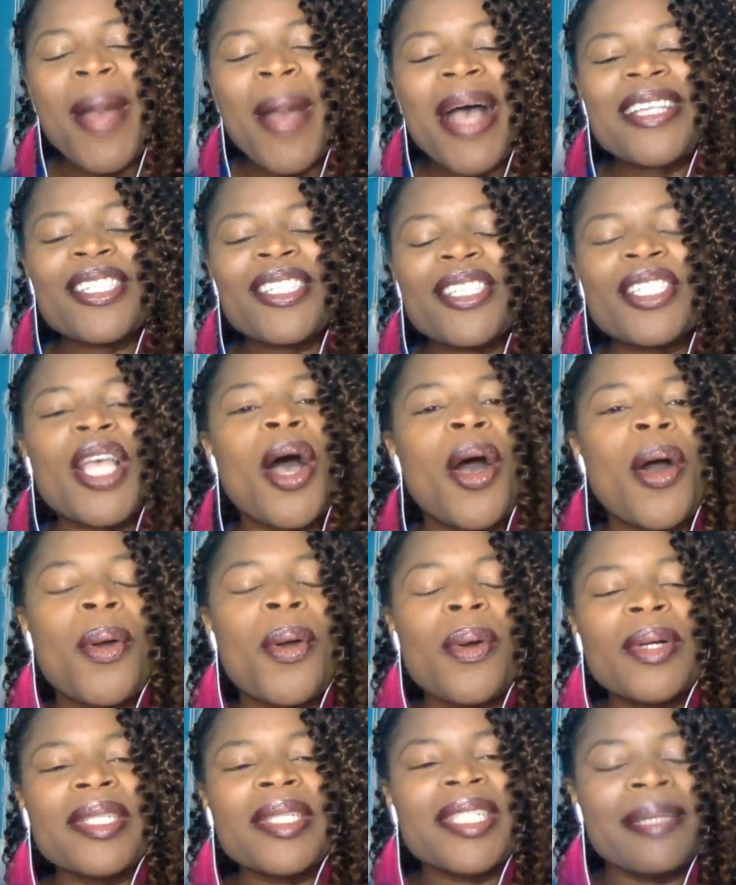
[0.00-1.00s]

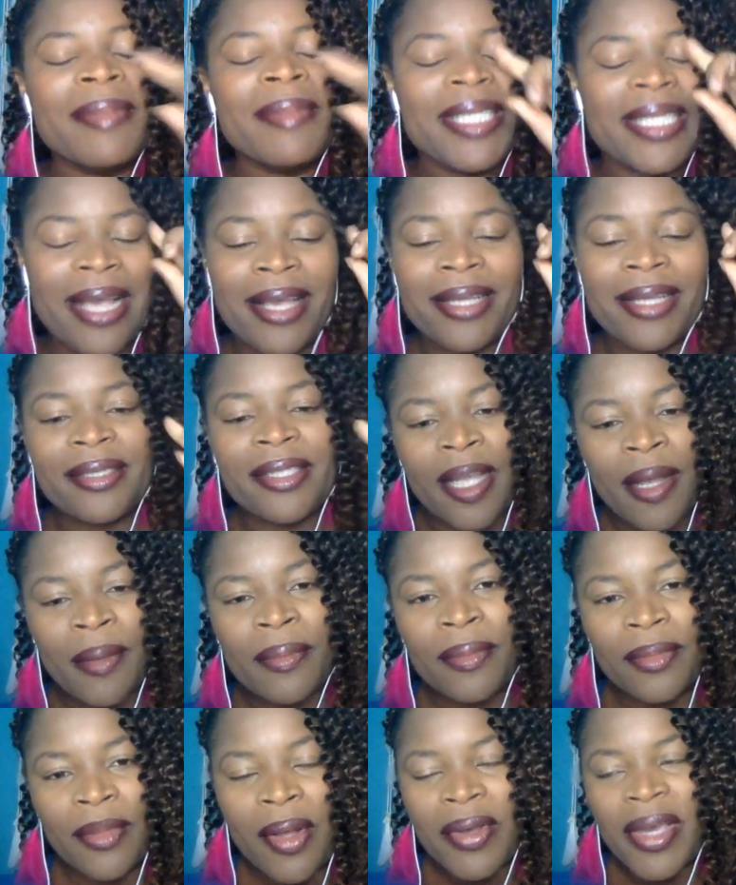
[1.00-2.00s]
So let me tell you
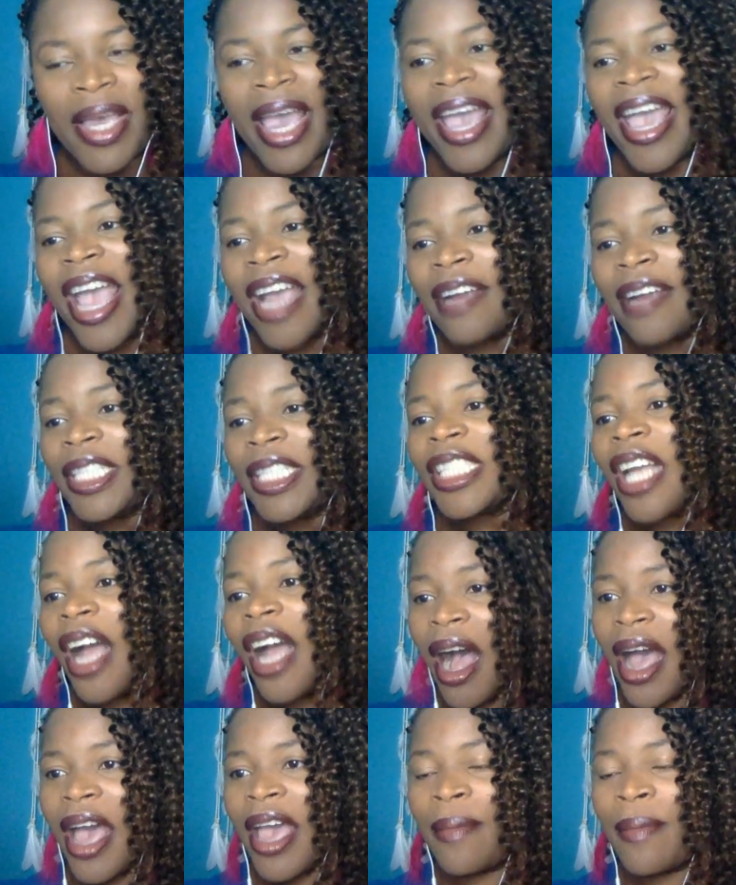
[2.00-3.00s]
something, okay? Every
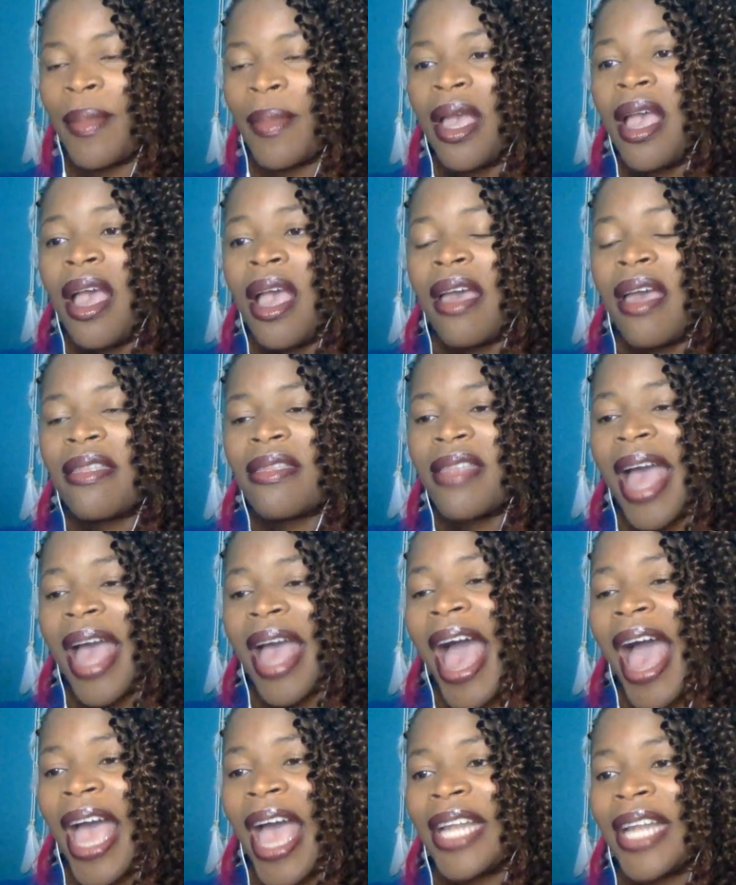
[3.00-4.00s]
time
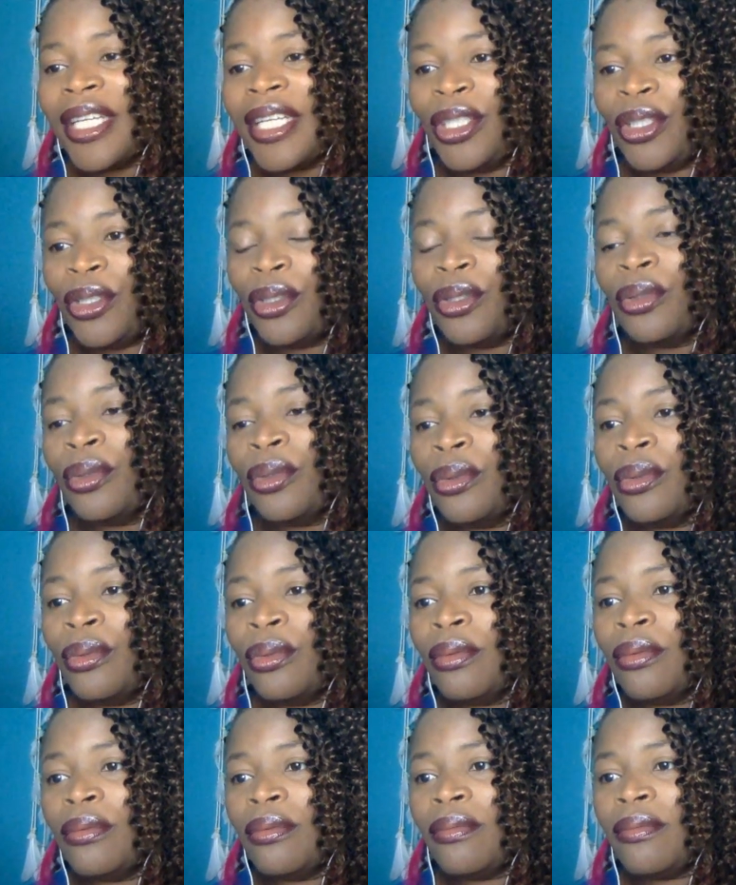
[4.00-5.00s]
that
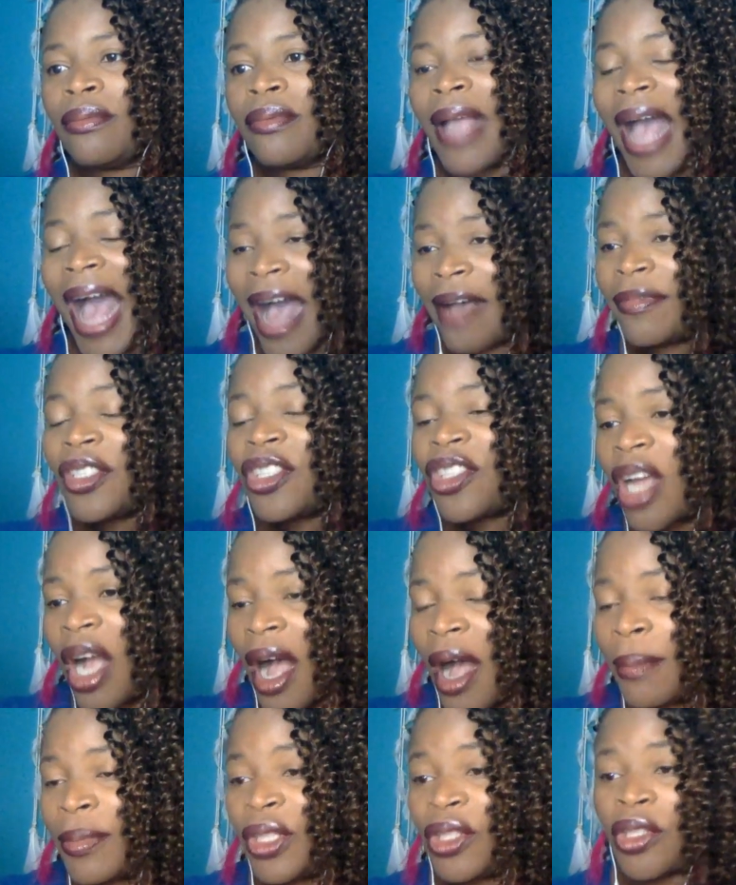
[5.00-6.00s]
you have a
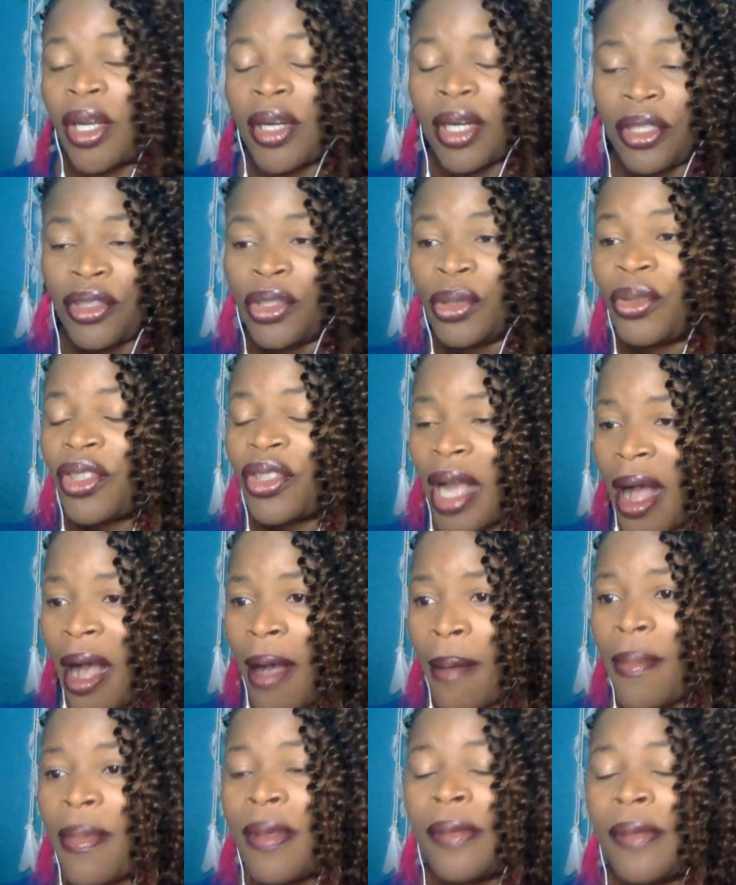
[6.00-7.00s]
job, you start a new
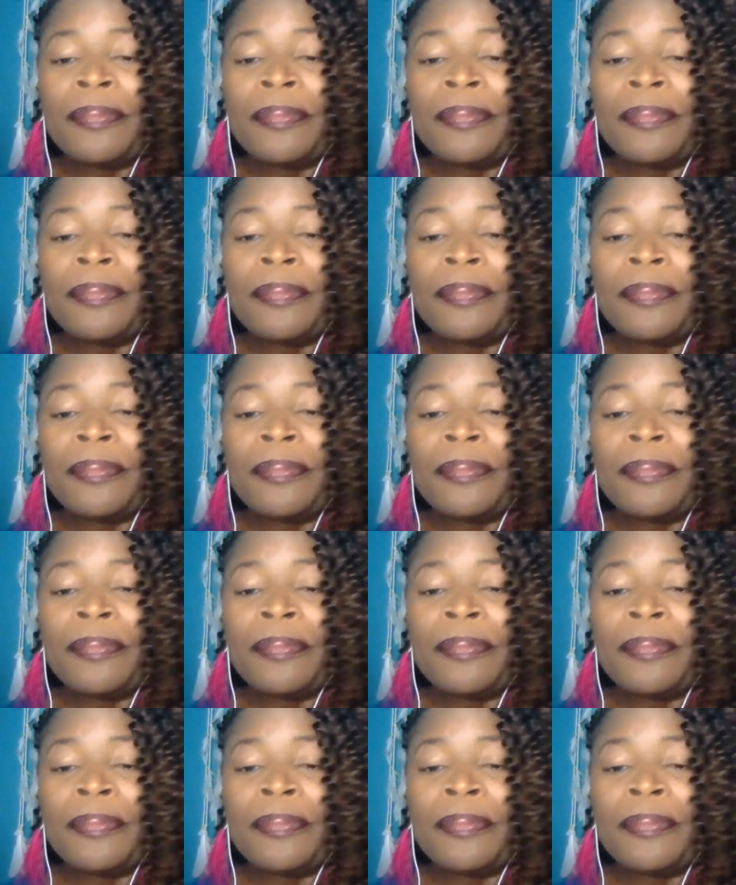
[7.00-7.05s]
job,